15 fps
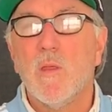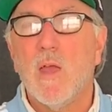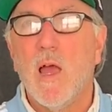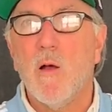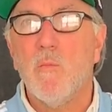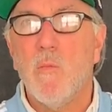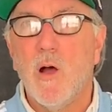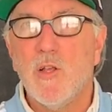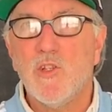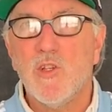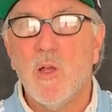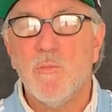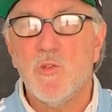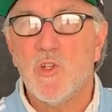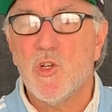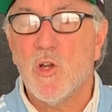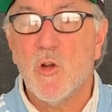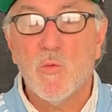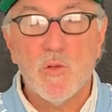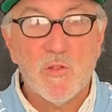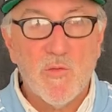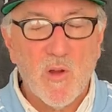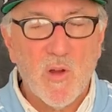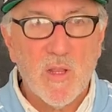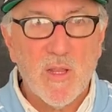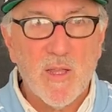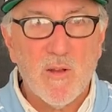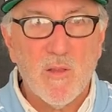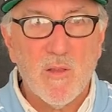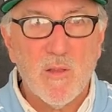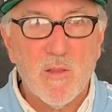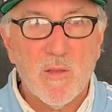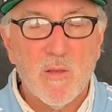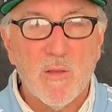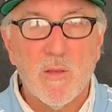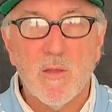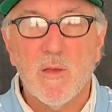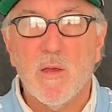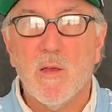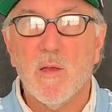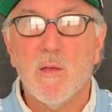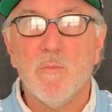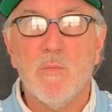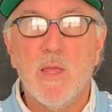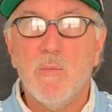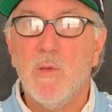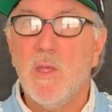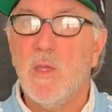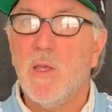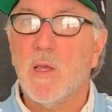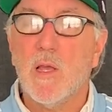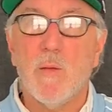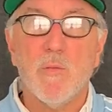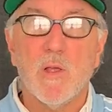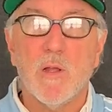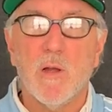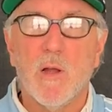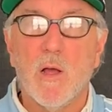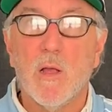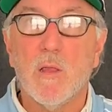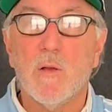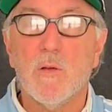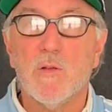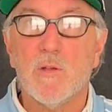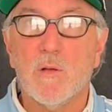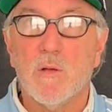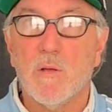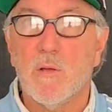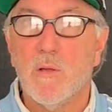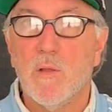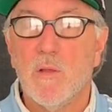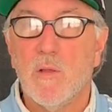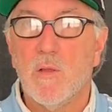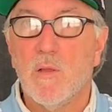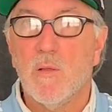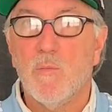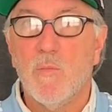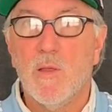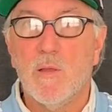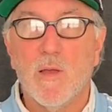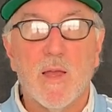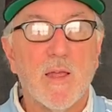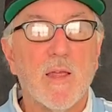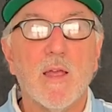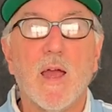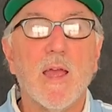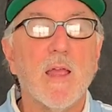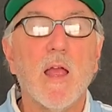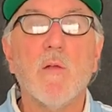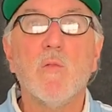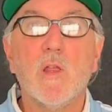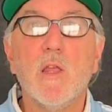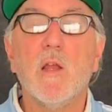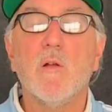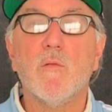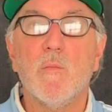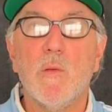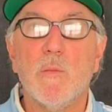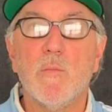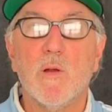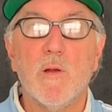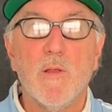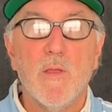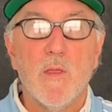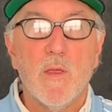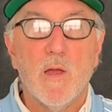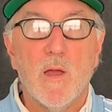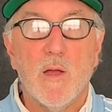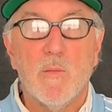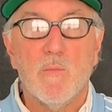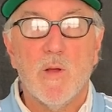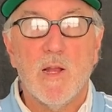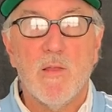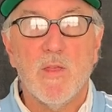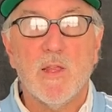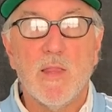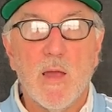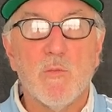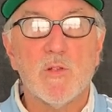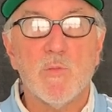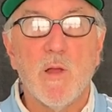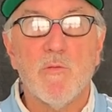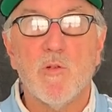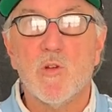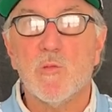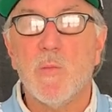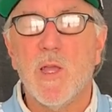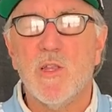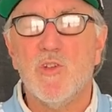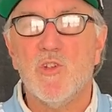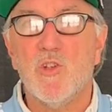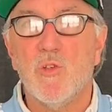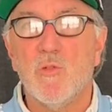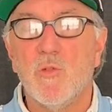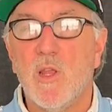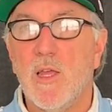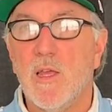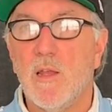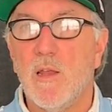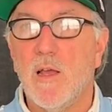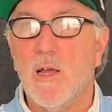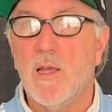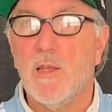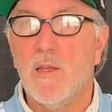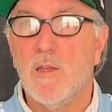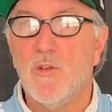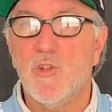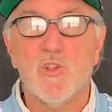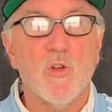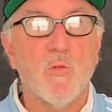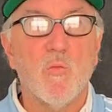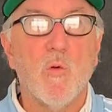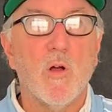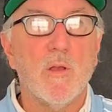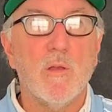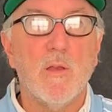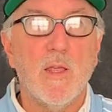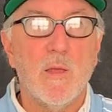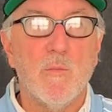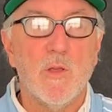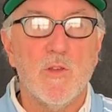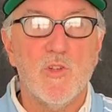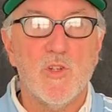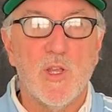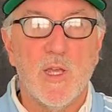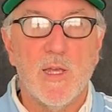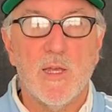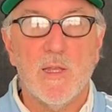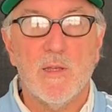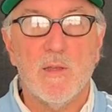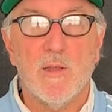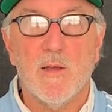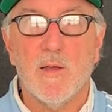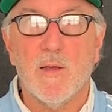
how much. I'm sure it was very little, maybe a couple $100, or I really don't remember. But I think that was my first paid shoot, and I didn't show one image, and